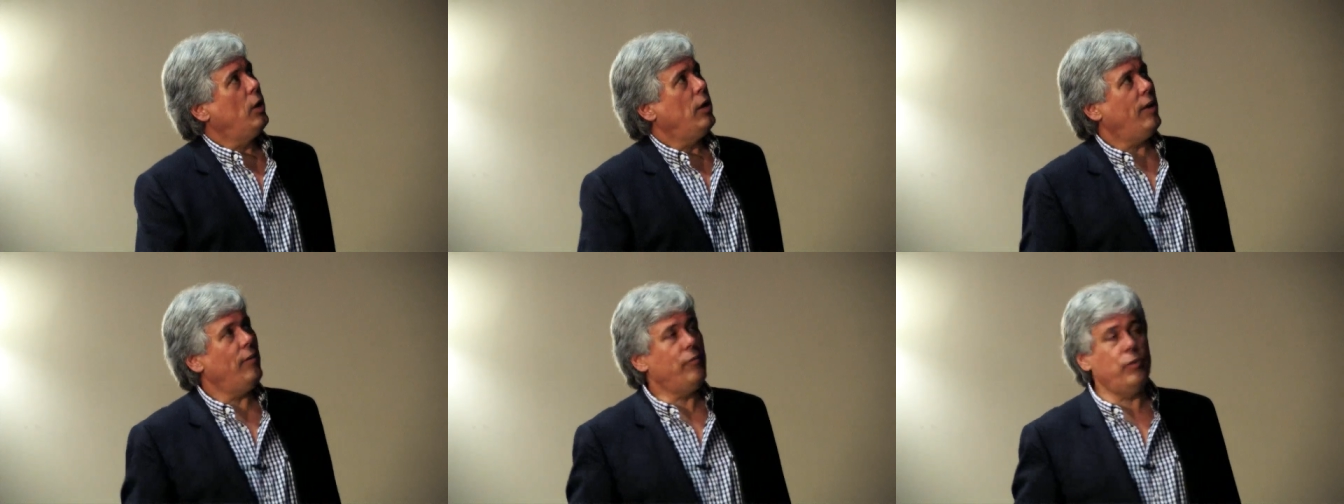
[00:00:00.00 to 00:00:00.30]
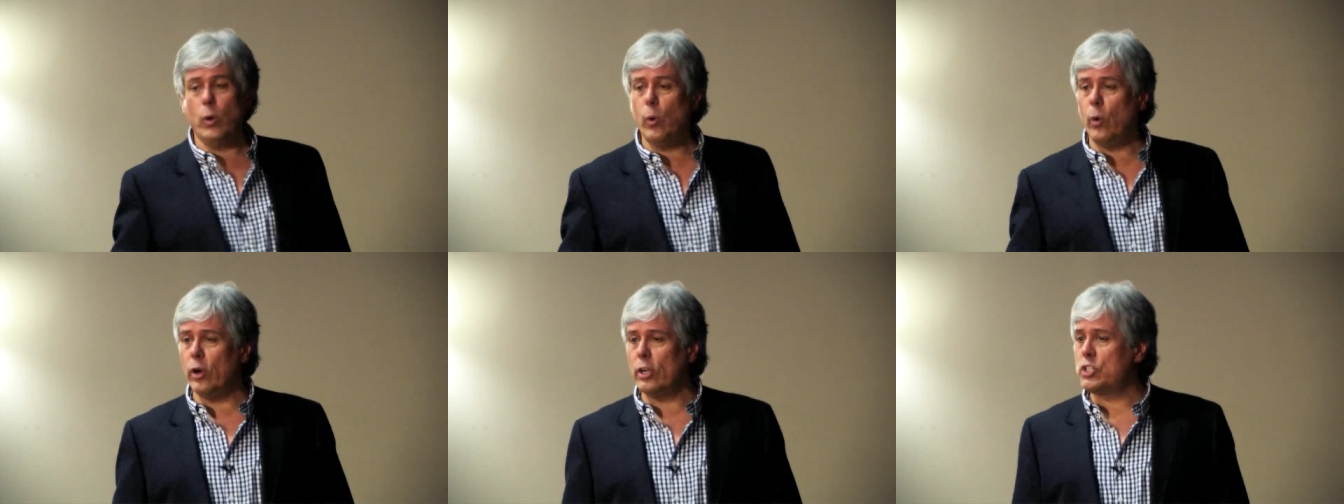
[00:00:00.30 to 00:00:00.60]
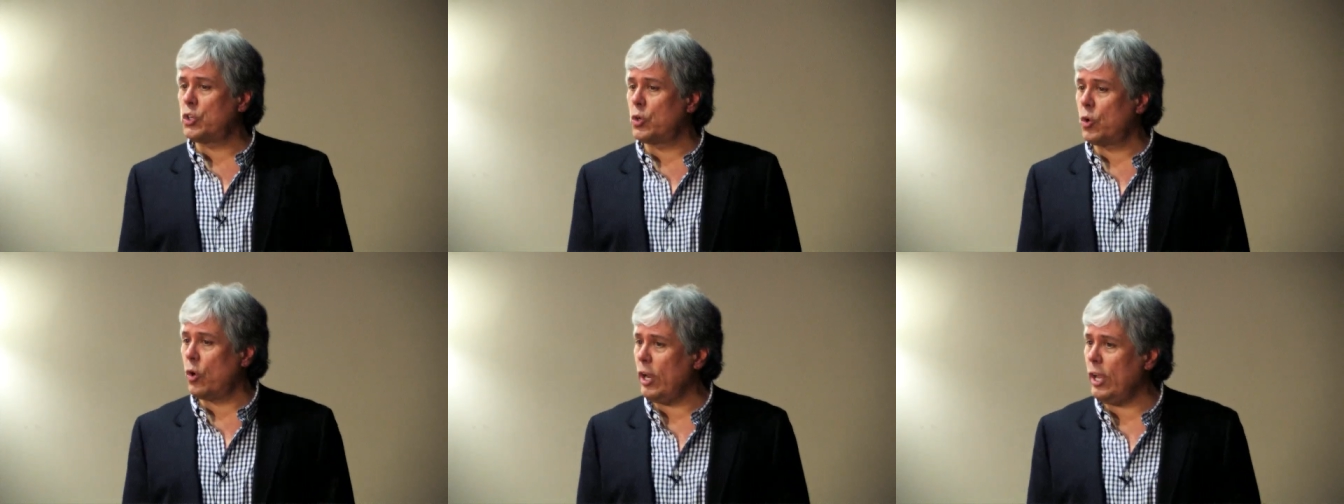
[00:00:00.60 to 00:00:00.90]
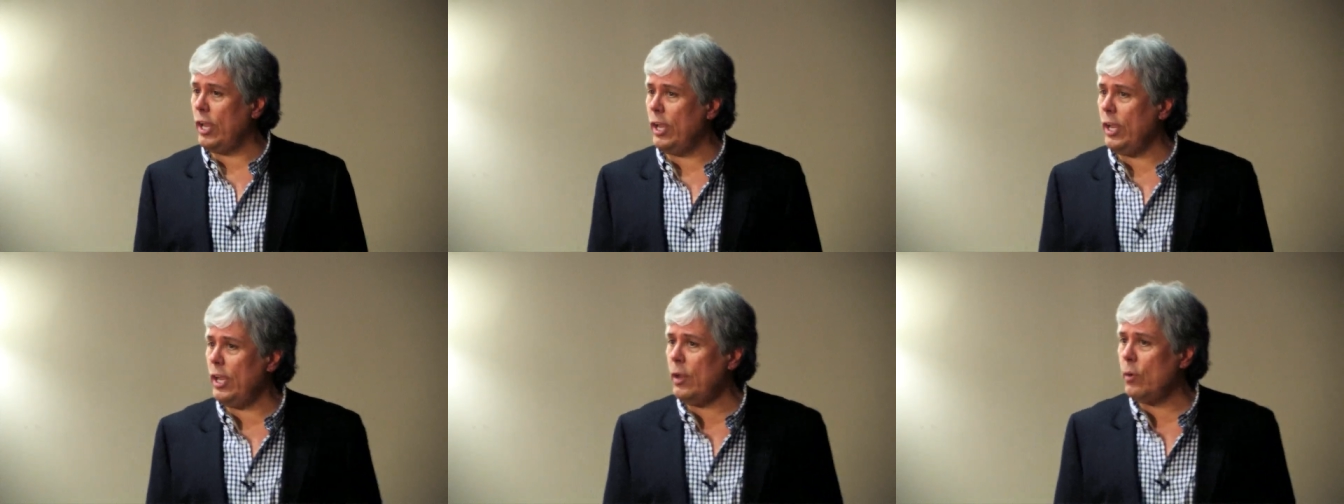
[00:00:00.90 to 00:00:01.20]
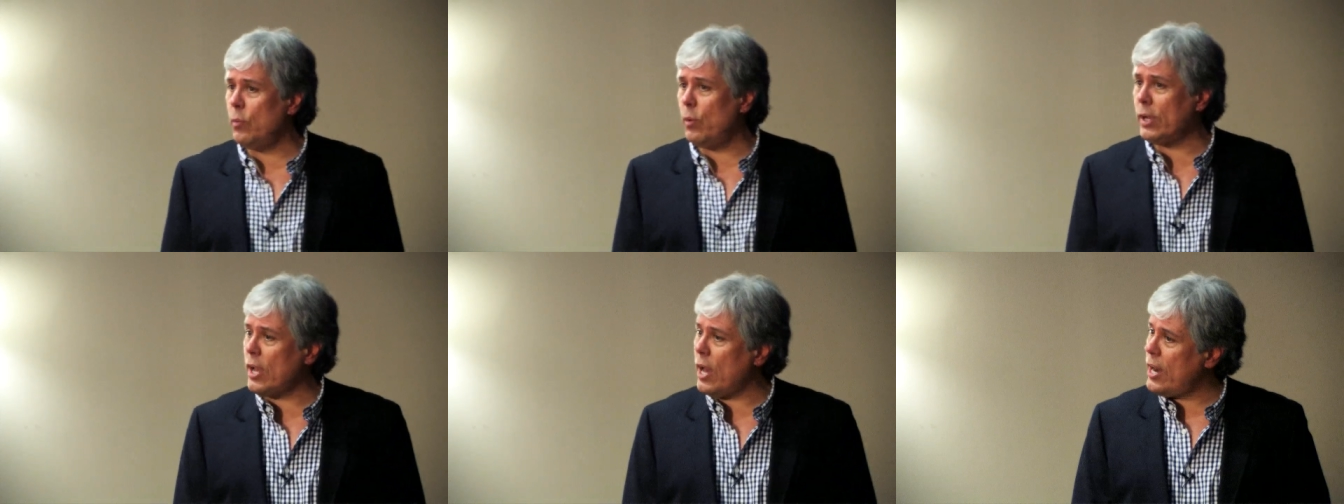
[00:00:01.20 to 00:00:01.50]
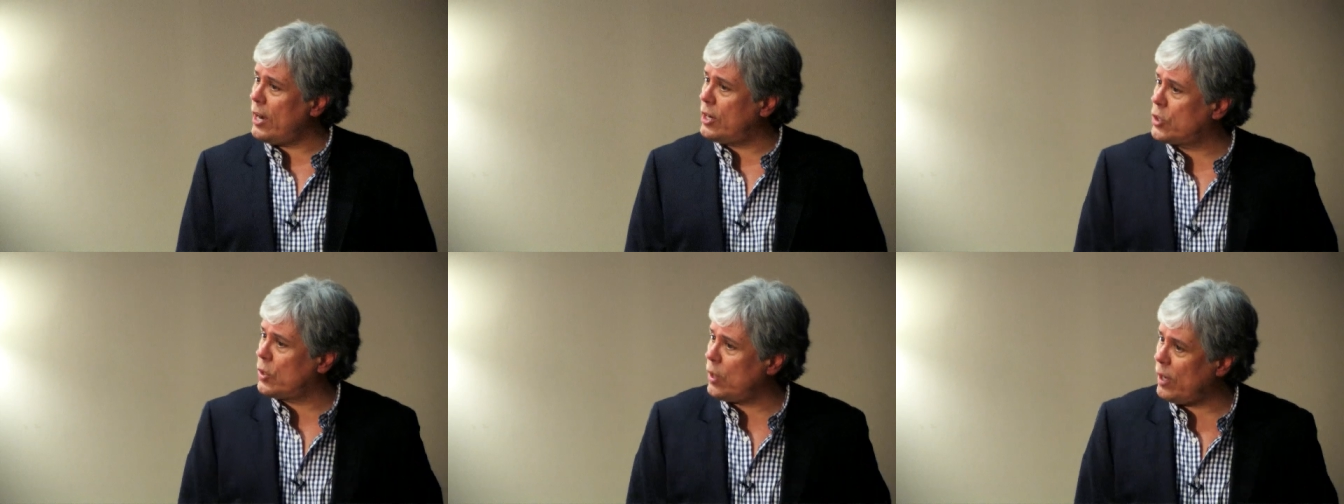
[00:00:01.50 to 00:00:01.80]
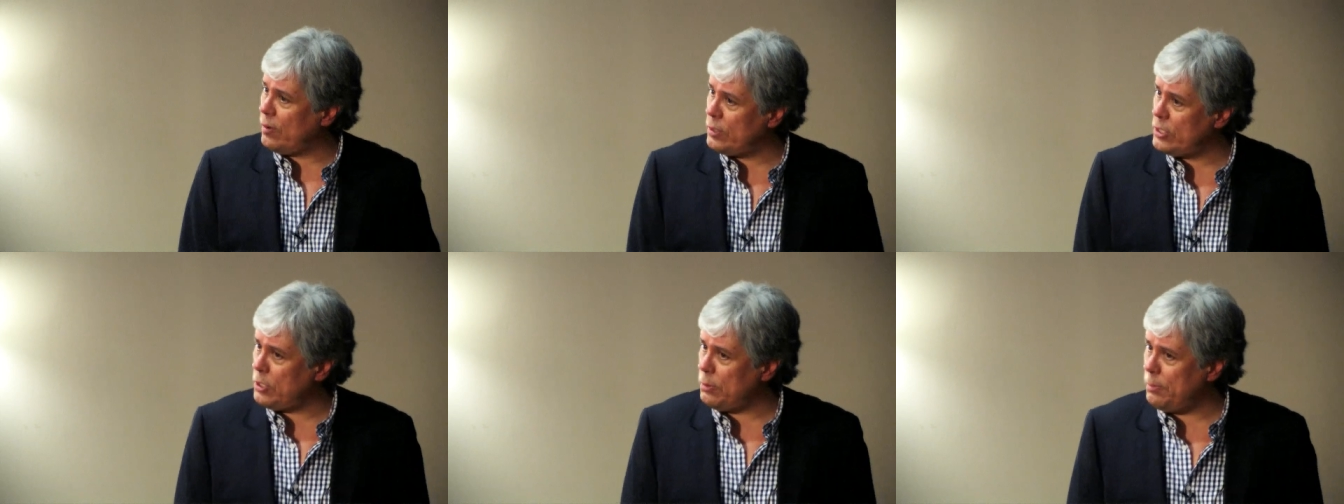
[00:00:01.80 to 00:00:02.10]
If you were a tree, what kind of
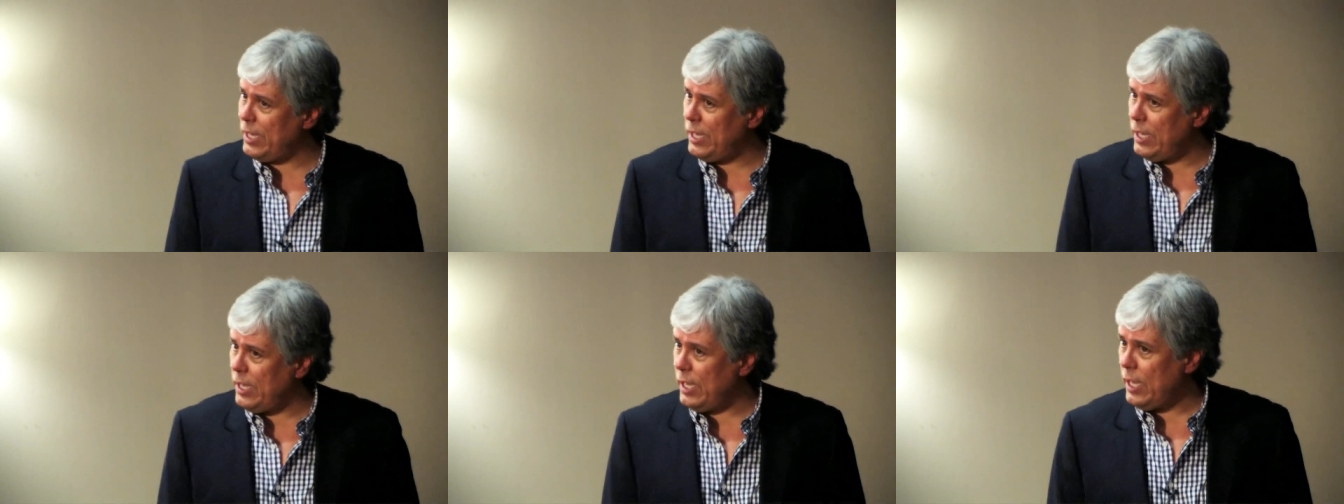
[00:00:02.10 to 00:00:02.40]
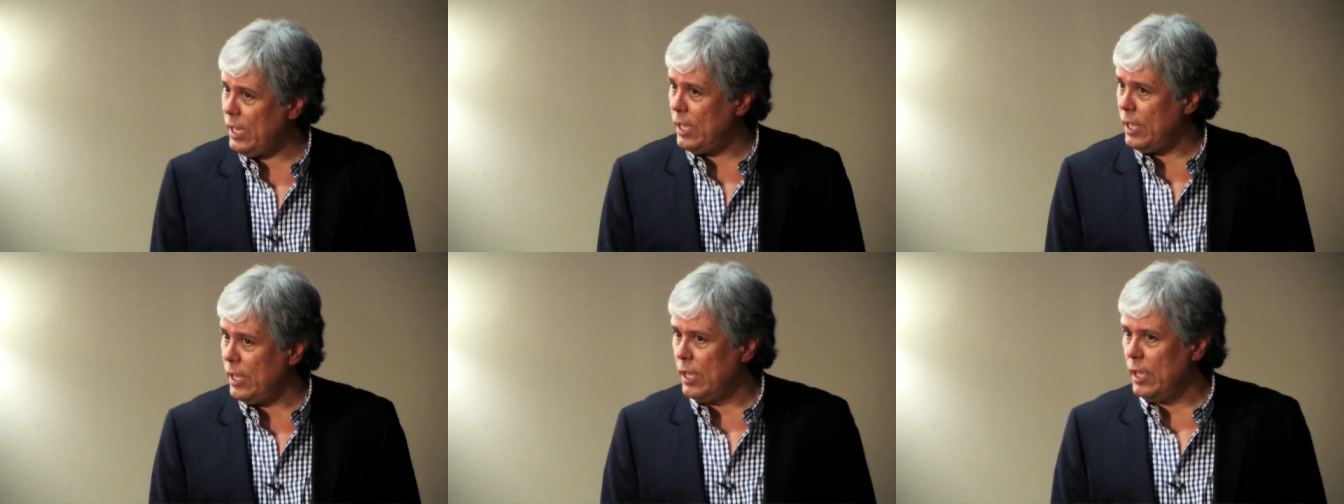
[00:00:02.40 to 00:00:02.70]
tree would you be?